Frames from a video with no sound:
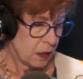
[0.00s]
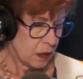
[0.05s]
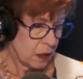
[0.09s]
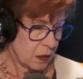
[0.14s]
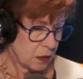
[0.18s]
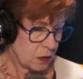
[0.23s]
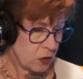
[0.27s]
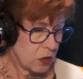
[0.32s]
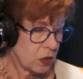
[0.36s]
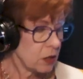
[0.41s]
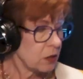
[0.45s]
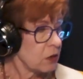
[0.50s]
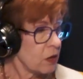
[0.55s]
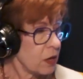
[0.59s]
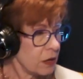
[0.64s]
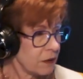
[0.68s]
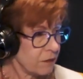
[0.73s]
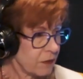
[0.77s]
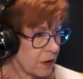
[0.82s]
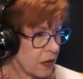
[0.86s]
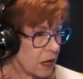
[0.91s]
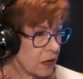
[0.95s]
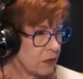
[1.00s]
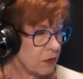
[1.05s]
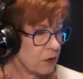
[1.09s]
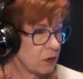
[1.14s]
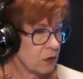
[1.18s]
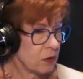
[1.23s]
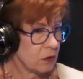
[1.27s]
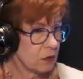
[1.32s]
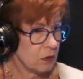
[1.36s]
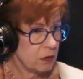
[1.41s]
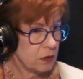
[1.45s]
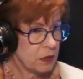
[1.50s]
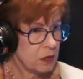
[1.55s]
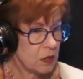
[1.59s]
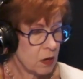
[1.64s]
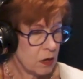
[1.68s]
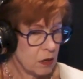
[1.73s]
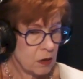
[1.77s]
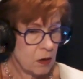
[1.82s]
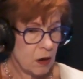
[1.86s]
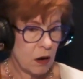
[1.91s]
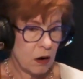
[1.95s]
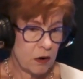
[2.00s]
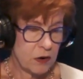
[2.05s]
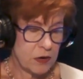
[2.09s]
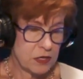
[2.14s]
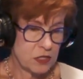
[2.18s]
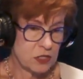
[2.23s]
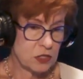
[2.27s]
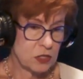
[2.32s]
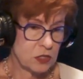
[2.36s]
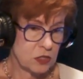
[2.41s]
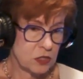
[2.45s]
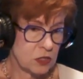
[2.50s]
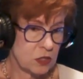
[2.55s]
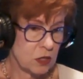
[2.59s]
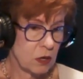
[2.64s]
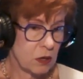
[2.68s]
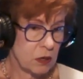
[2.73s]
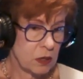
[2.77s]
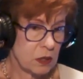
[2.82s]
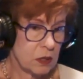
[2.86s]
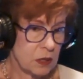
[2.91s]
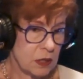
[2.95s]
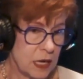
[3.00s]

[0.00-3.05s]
uh, got a lot of other young artists started,